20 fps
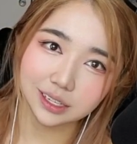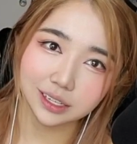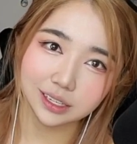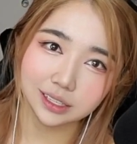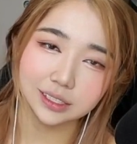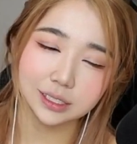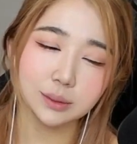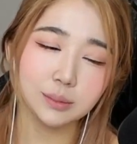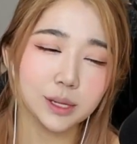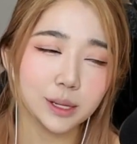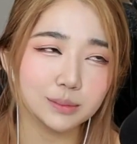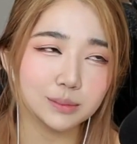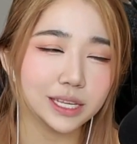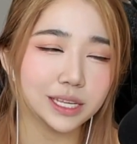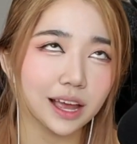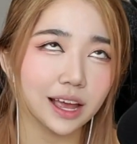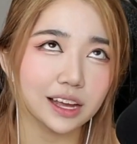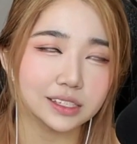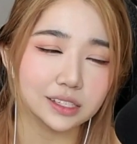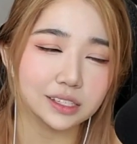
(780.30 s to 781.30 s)
Sometimes I
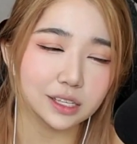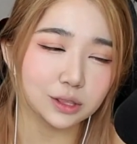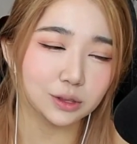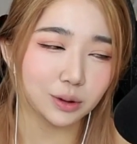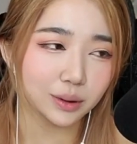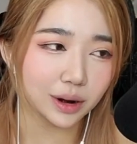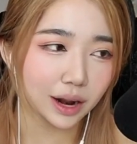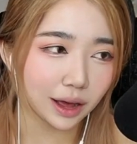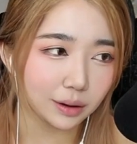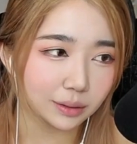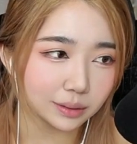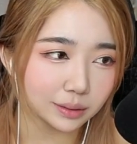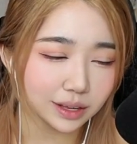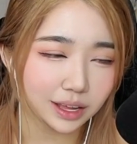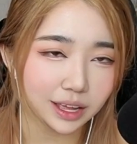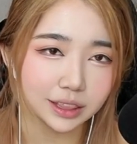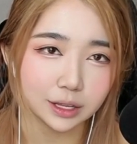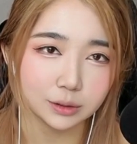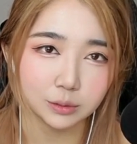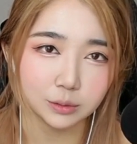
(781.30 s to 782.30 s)
accidentally throw it out
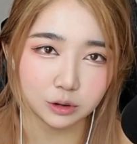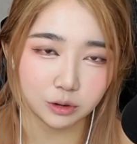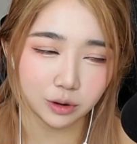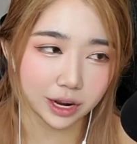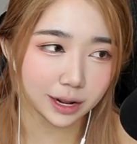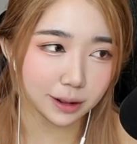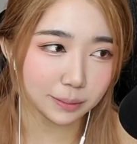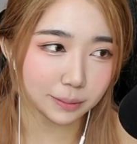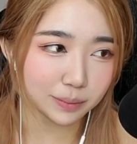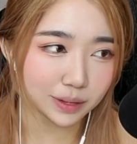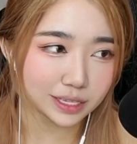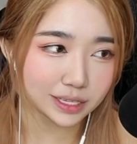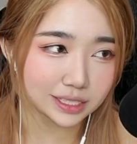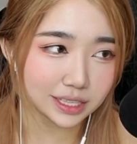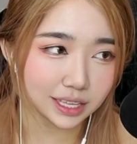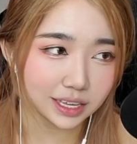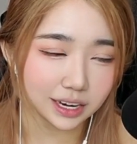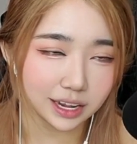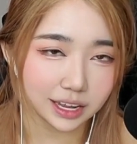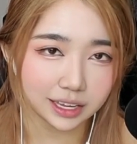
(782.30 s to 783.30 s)
and then regret it because
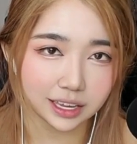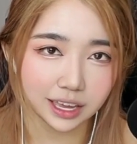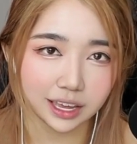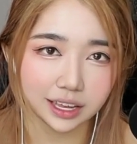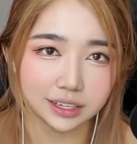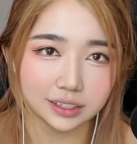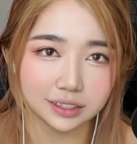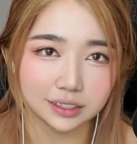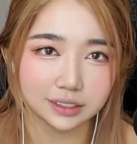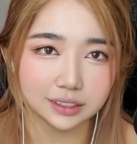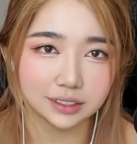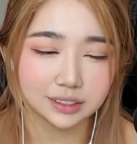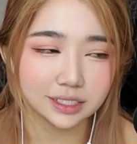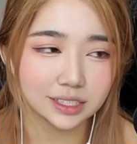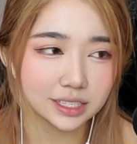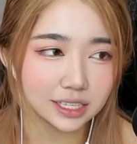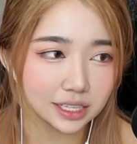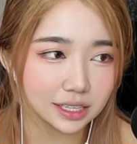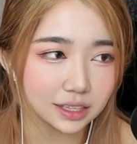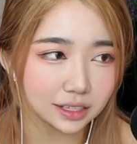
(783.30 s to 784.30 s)
then I can't
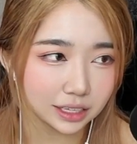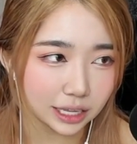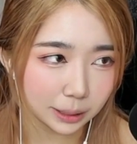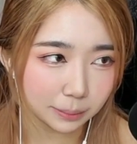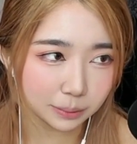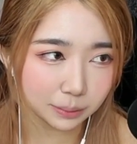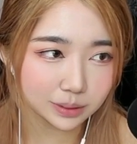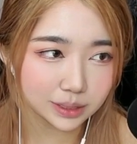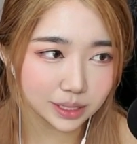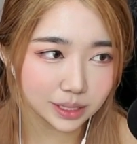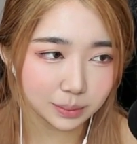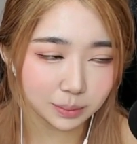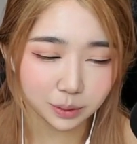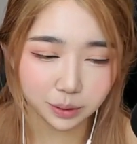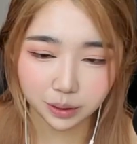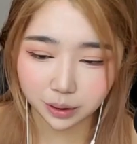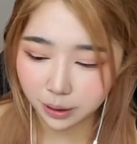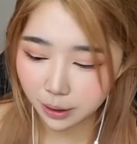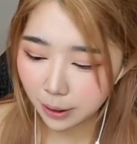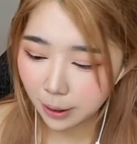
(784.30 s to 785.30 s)
see the labels
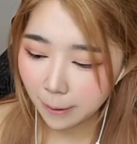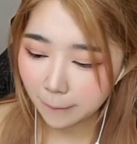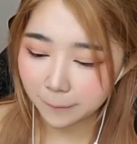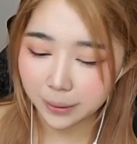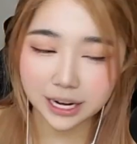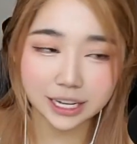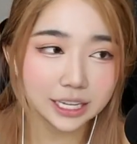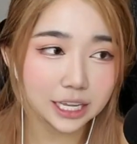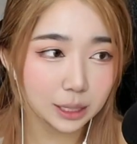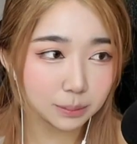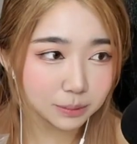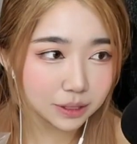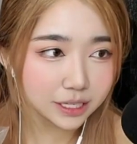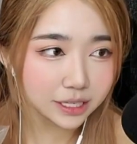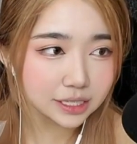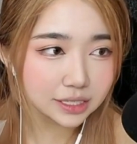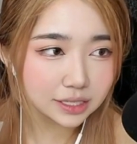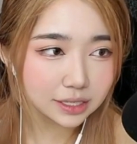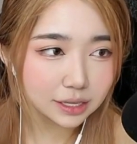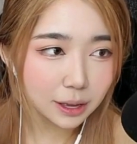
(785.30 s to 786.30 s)
anymore. But I keep
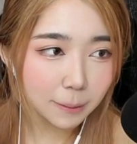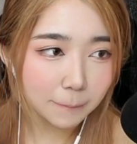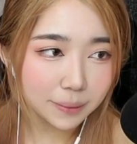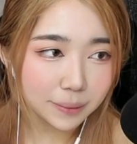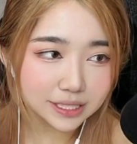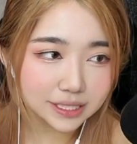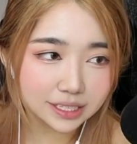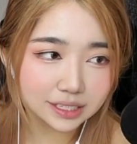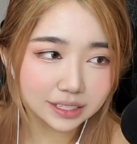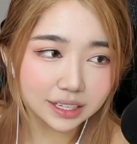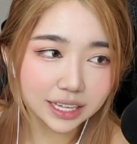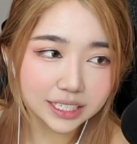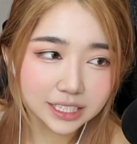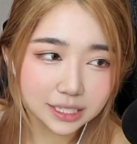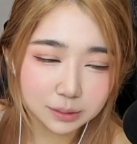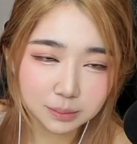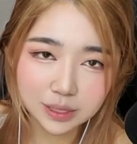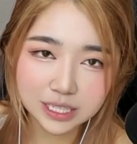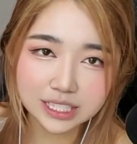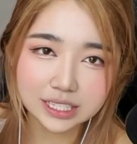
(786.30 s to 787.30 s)
this because it lets
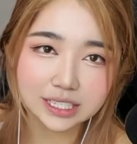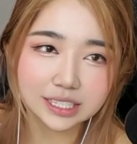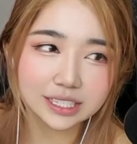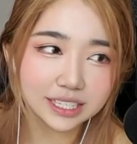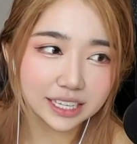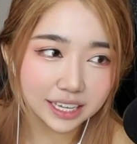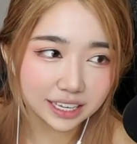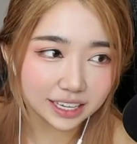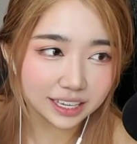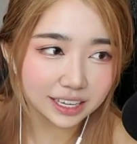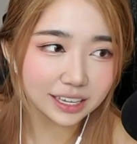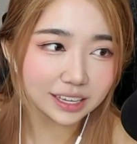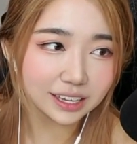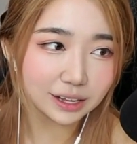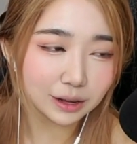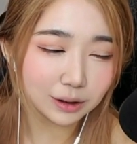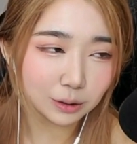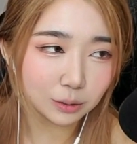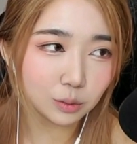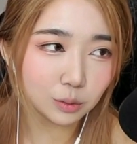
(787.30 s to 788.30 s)
me see
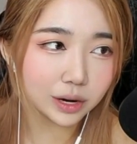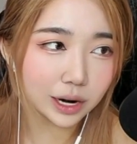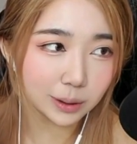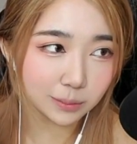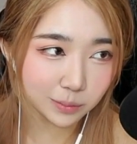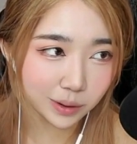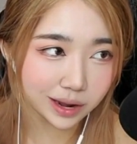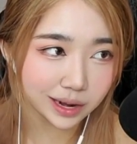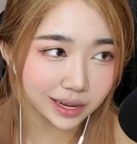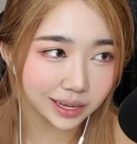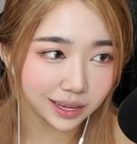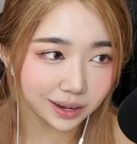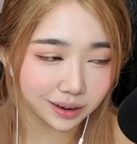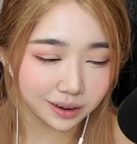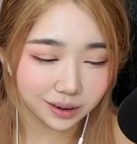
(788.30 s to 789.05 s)
what I'm writing here.